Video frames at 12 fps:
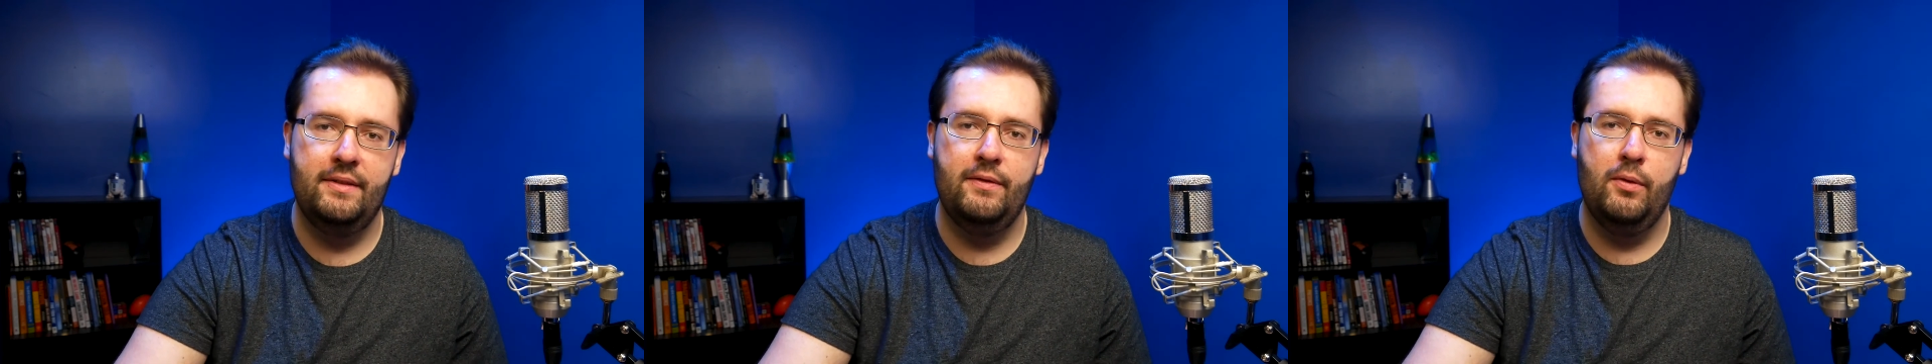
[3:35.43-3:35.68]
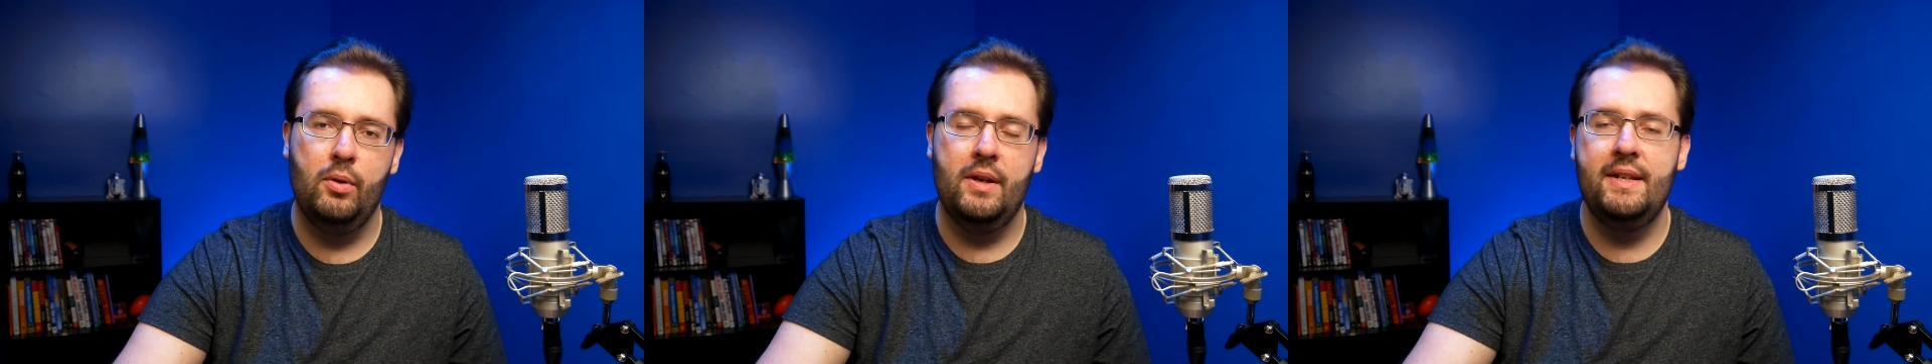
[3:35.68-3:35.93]

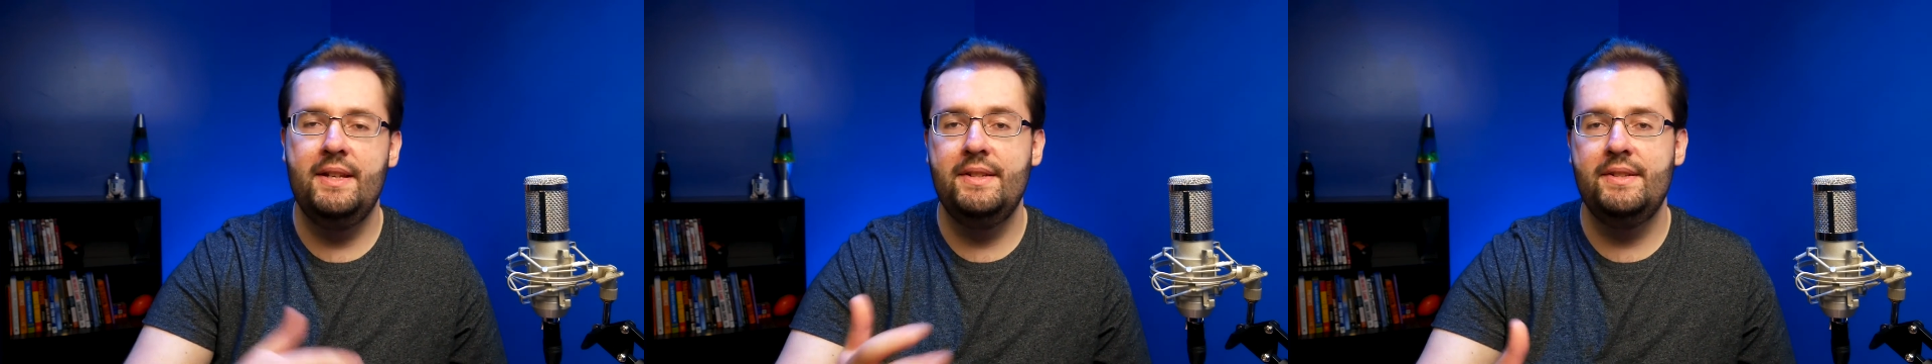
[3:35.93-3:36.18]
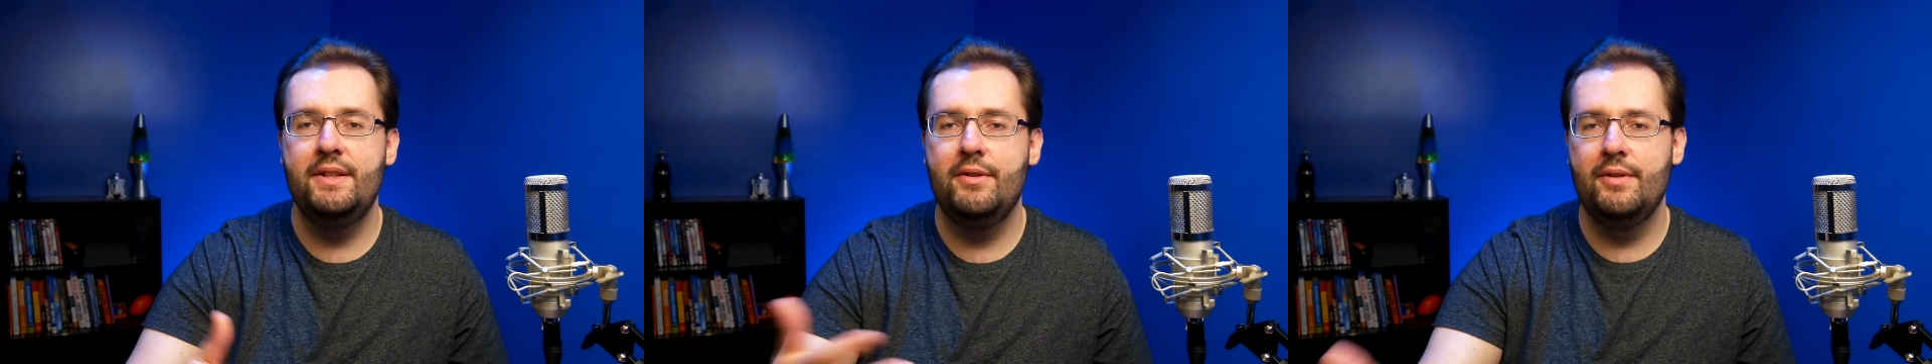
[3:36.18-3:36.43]
for an
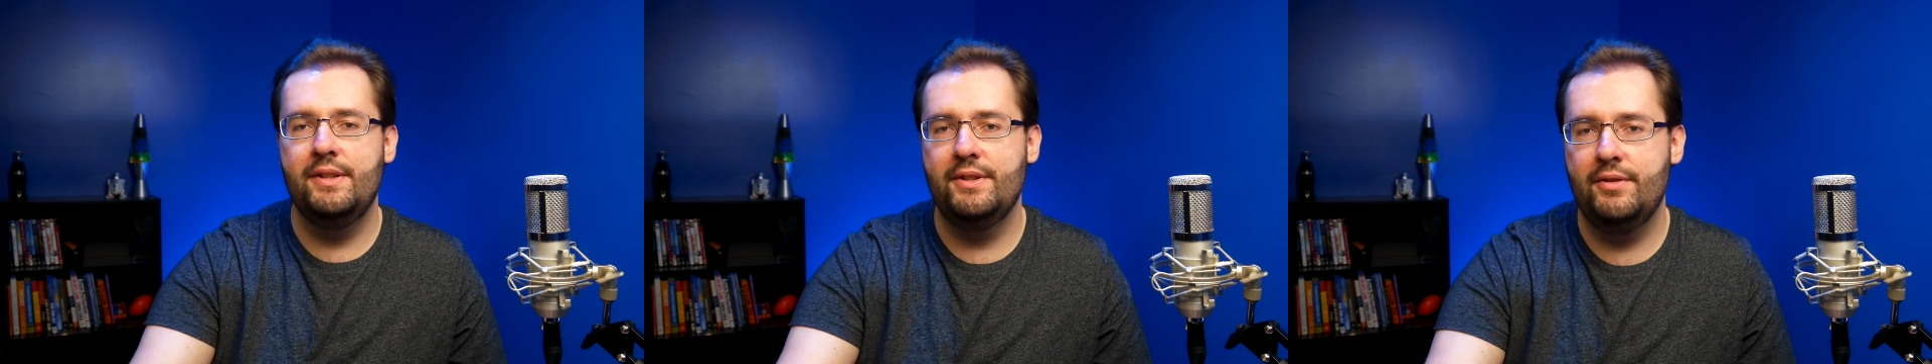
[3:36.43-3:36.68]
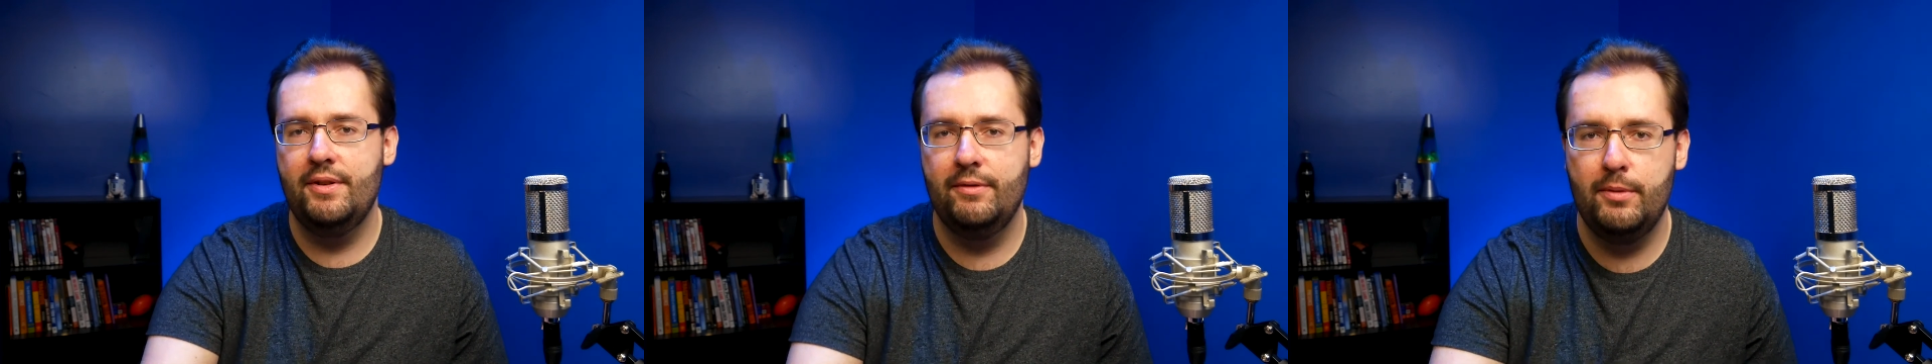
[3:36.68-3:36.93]
easy green
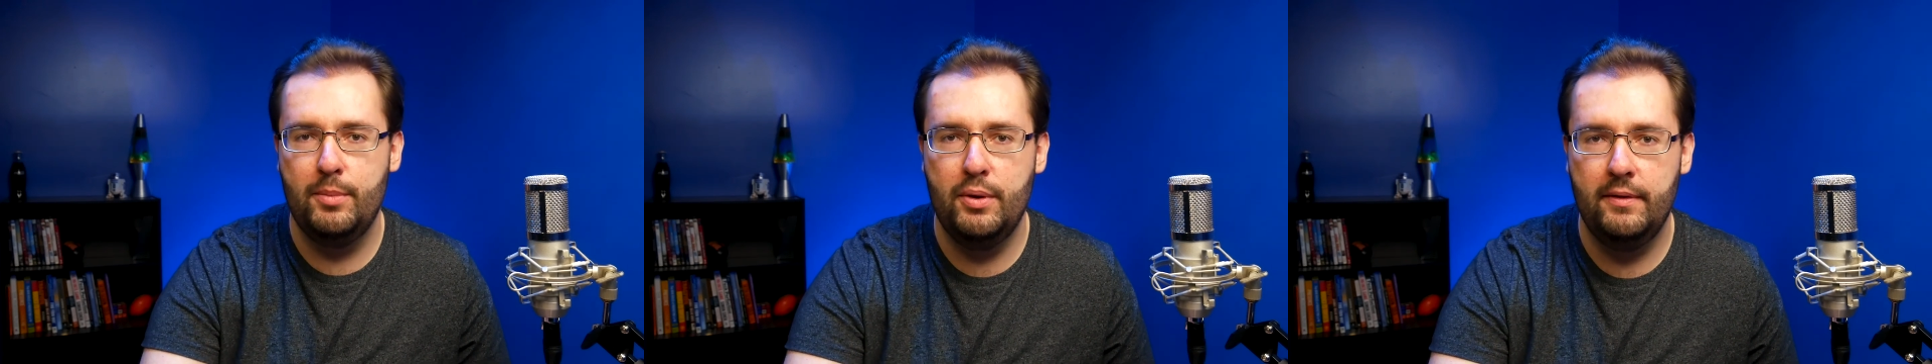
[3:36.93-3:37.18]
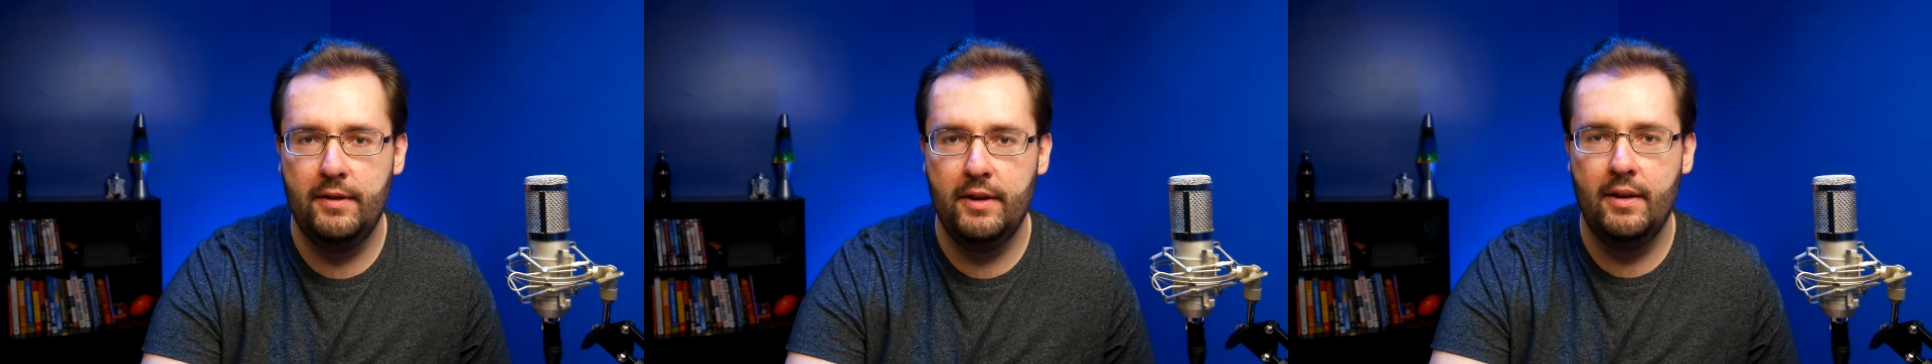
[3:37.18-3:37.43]
screen
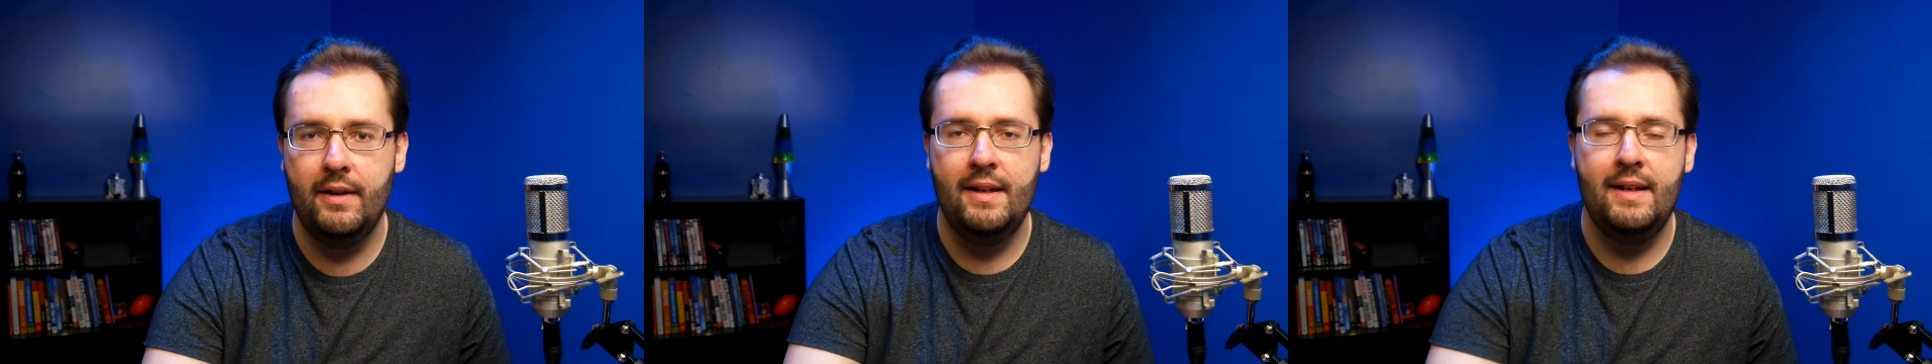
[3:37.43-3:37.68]
remover